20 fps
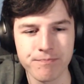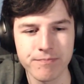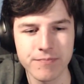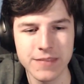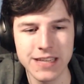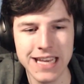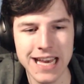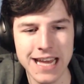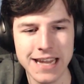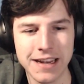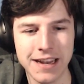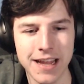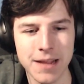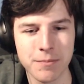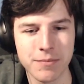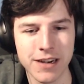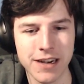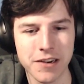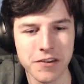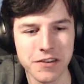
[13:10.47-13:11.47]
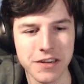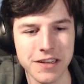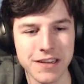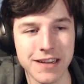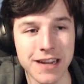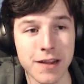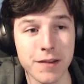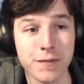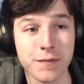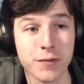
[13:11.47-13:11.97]
Yeah, the
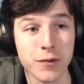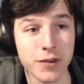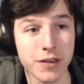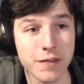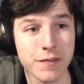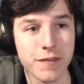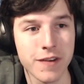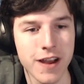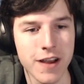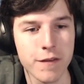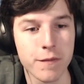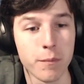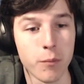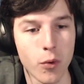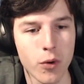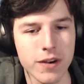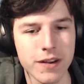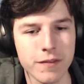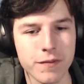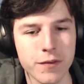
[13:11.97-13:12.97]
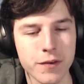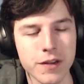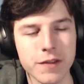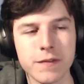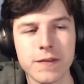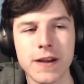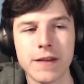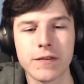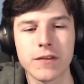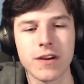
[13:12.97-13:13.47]
librarian, I have more than
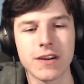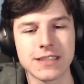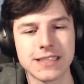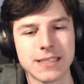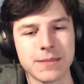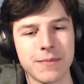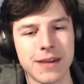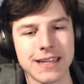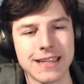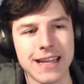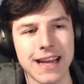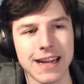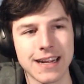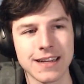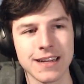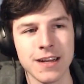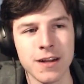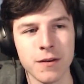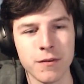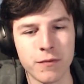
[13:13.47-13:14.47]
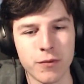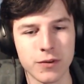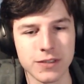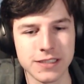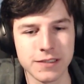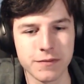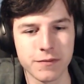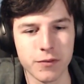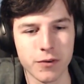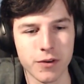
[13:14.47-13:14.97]
35 cards in my deck,
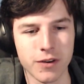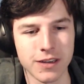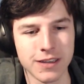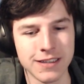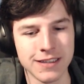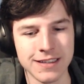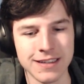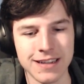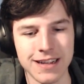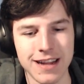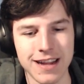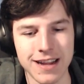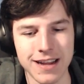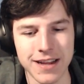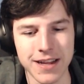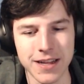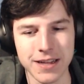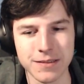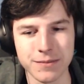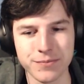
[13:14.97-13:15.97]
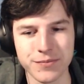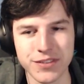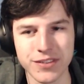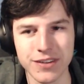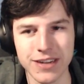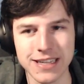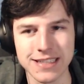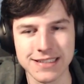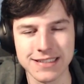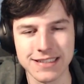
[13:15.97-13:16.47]
44.
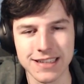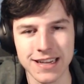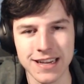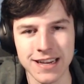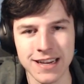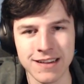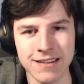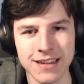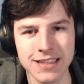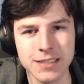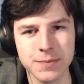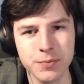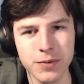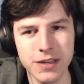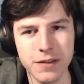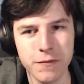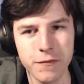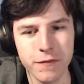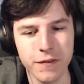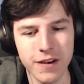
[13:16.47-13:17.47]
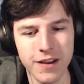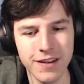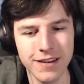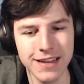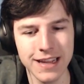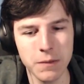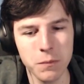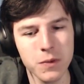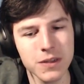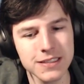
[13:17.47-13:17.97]
So that's pretty fun.
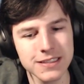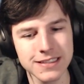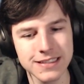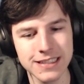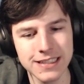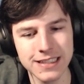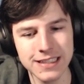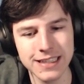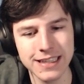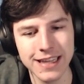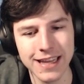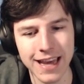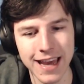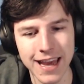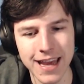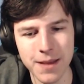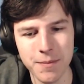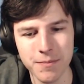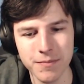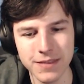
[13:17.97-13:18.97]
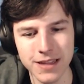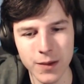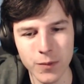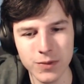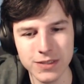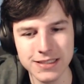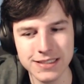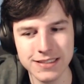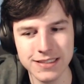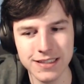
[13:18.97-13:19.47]
That was the game. That
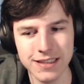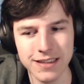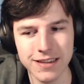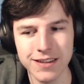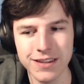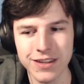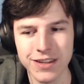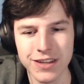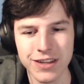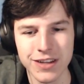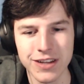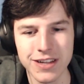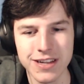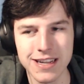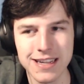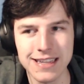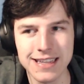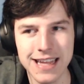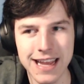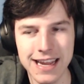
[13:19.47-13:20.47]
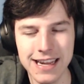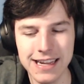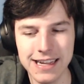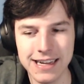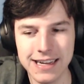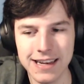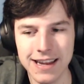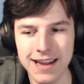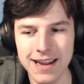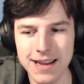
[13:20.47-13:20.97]
was the daily
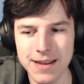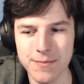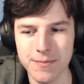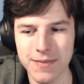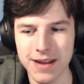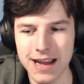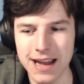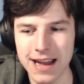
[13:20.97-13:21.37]
climb.